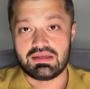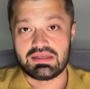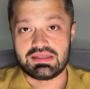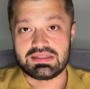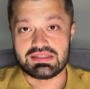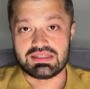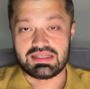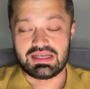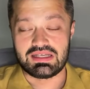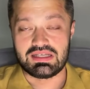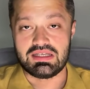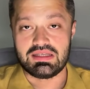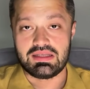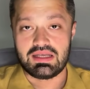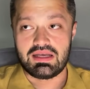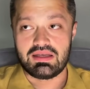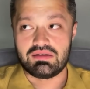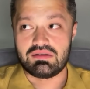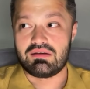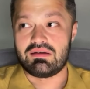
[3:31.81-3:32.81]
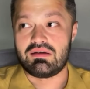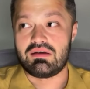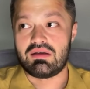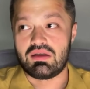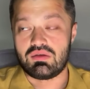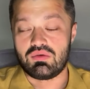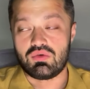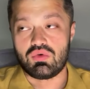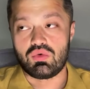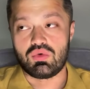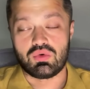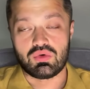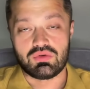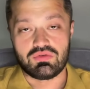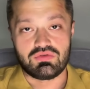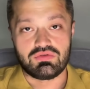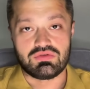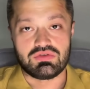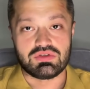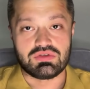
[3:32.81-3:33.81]
stating that a total of
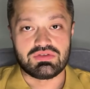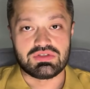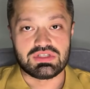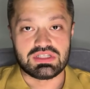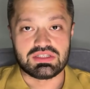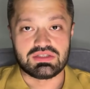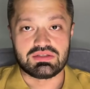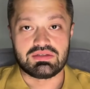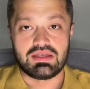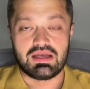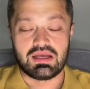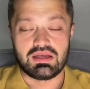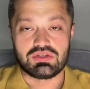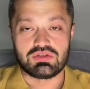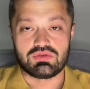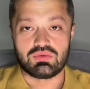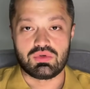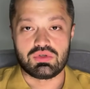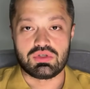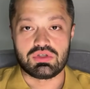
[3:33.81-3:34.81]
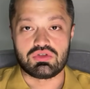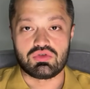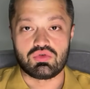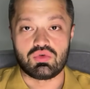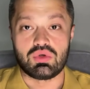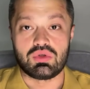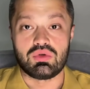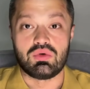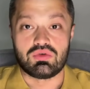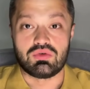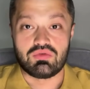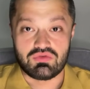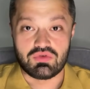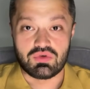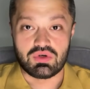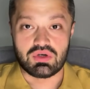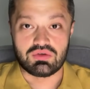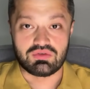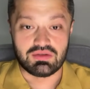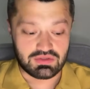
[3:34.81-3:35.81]
15 tanks were destroyed on the
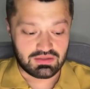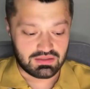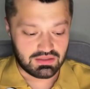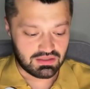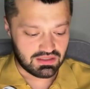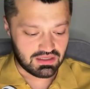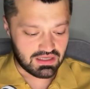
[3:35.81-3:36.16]
front